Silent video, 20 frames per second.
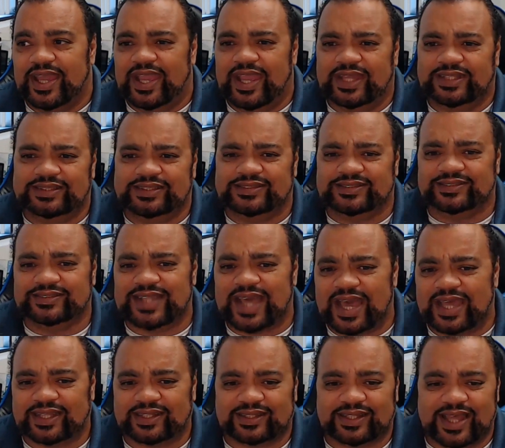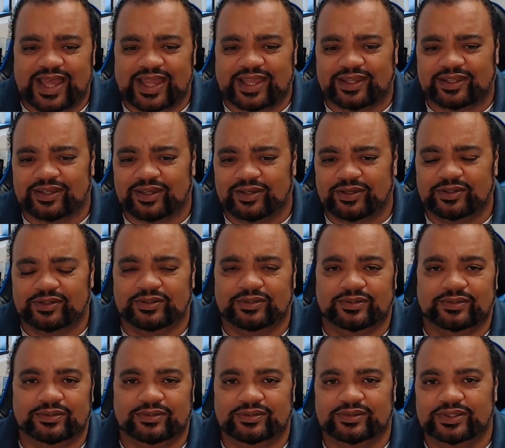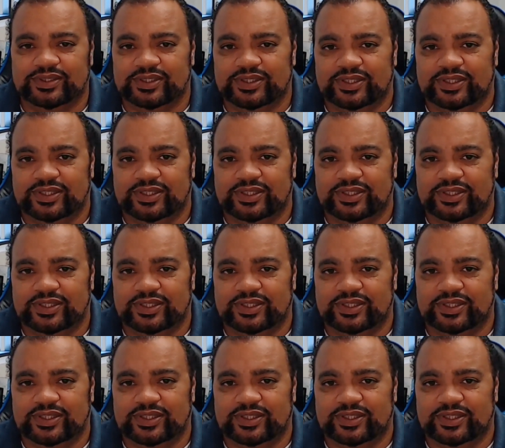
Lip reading: And it's not like, oh,